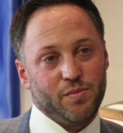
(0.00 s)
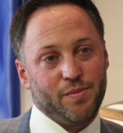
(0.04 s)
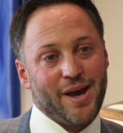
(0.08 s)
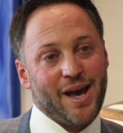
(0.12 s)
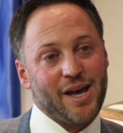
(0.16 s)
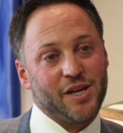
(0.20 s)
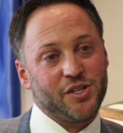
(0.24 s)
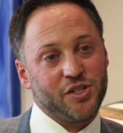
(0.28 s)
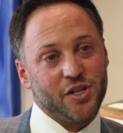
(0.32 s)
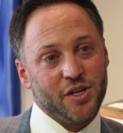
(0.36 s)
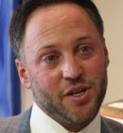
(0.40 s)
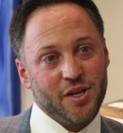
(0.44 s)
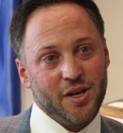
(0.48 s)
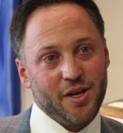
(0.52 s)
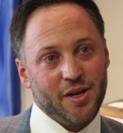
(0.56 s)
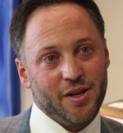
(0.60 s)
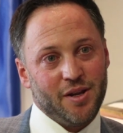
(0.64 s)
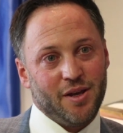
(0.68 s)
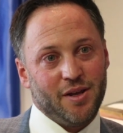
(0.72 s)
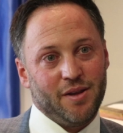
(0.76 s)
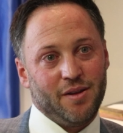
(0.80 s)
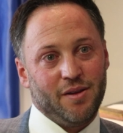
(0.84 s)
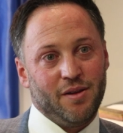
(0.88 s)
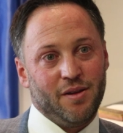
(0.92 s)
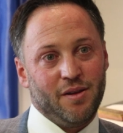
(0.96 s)

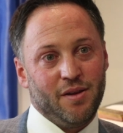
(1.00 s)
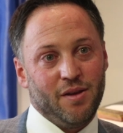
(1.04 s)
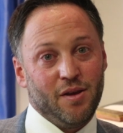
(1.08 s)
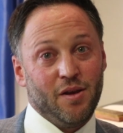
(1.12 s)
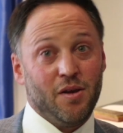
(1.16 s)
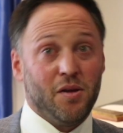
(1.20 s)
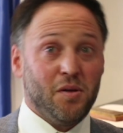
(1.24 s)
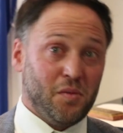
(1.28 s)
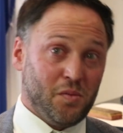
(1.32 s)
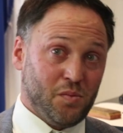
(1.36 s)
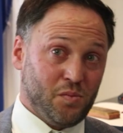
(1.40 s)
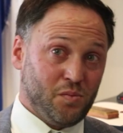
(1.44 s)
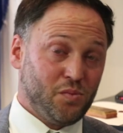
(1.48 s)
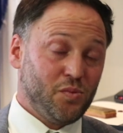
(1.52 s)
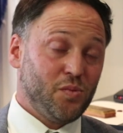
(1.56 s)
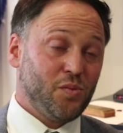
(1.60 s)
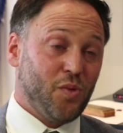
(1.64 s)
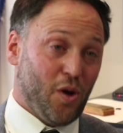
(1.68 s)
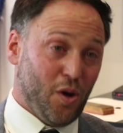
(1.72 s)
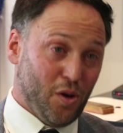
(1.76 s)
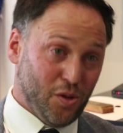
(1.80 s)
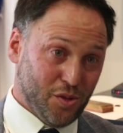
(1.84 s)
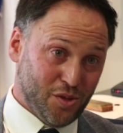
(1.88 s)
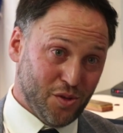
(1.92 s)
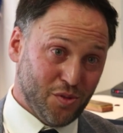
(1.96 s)
passionate and
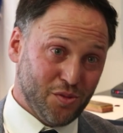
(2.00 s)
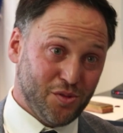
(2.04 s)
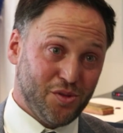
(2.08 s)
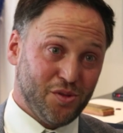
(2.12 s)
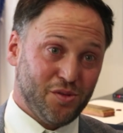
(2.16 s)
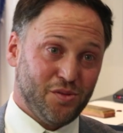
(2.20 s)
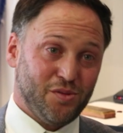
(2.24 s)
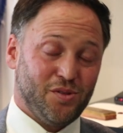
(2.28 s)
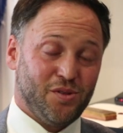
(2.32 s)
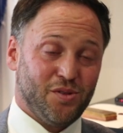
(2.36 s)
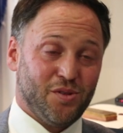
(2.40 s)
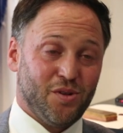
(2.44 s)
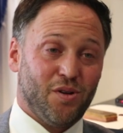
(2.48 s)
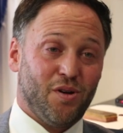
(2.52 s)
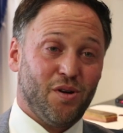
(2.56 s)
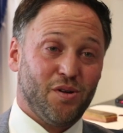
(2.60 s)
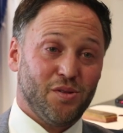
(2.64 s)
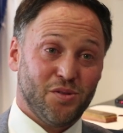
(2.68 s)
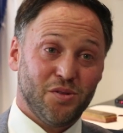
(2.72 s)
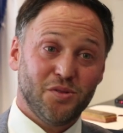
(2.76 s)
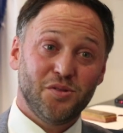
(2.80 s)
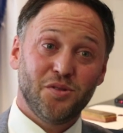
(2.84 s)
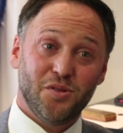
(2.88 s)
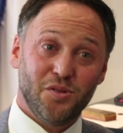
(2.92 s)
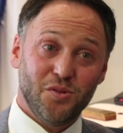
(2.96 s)
also to
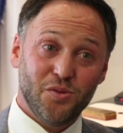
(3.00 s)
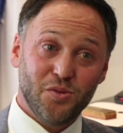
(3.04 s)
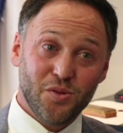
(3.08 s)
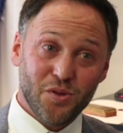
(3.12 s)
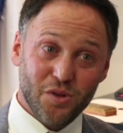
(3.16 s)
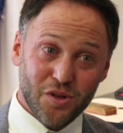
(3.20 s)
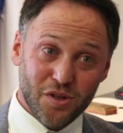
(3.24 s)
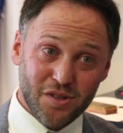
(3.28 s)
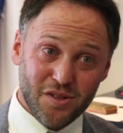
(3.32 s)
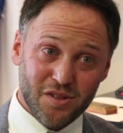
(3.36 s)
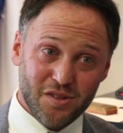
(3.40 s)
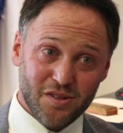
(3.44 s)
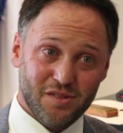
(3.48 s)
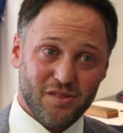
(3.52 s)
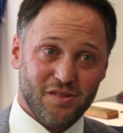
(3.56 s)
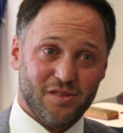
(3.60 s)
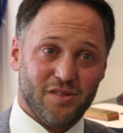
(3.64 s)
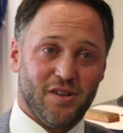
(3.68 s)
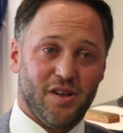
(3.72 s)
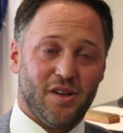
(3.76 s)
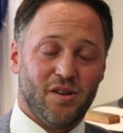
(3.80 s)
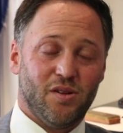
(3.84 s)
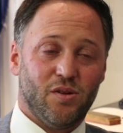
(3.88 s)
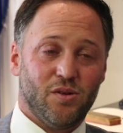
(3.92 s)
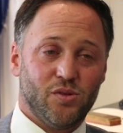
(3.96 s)
do good,
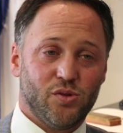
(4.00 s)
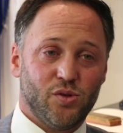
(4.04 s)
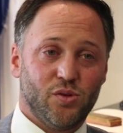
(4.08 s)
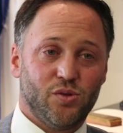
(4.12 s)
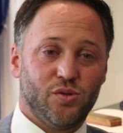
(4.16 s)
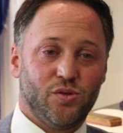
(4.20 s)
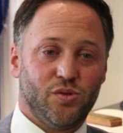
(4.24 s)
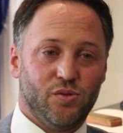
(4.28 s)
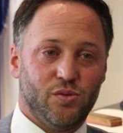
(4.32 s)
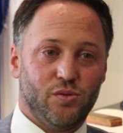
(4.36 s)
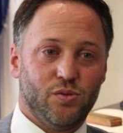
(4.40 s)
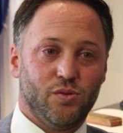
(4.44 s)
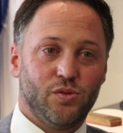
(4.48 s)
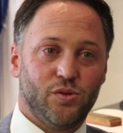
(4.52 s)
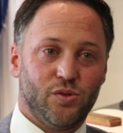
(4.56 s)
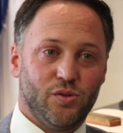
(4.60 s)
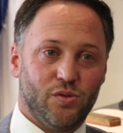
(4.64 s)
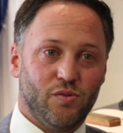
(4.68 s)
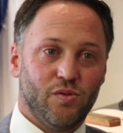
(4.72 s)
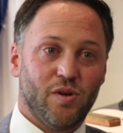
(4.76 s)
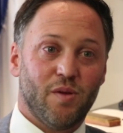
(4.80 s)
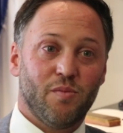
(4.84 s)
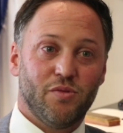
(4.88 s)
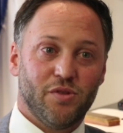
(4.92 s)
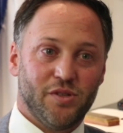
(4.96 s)
and also
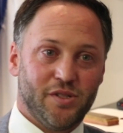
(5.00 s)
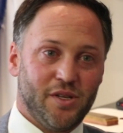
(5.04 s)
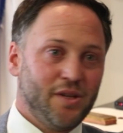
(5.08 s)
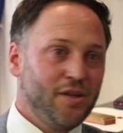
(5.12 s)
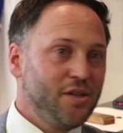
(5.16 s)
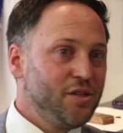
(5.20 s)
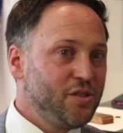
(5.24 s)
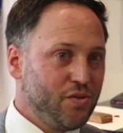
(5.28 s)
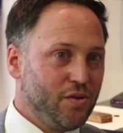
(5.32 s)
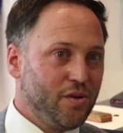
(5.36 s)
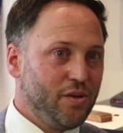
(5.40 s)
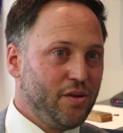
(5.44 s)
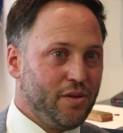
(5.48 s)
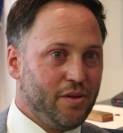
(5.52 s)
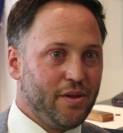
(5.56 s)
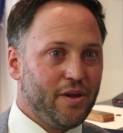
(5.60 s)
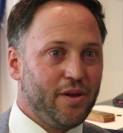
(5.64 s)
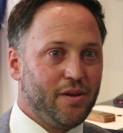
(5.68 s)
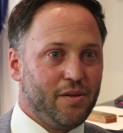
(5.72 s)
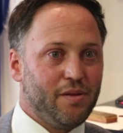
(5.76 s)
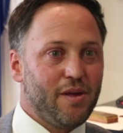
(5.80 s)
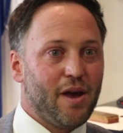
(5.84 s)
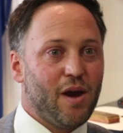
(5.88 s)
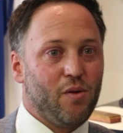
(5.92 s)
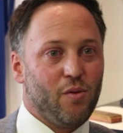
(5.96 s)
to represent Israel
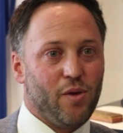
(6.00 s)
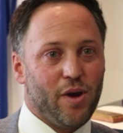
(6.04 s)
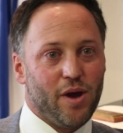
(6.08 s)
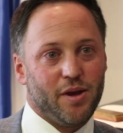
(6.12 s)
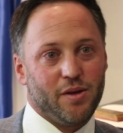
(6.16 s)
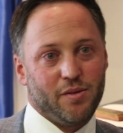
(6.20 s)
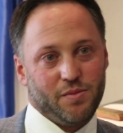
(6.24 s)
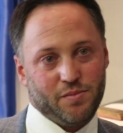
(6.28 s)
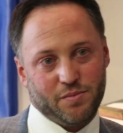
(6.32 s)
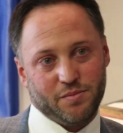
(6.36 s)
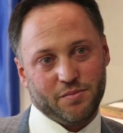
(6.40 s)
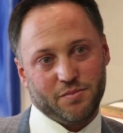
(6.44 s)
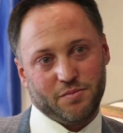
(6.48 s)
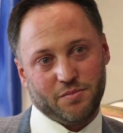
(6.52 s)
in that way.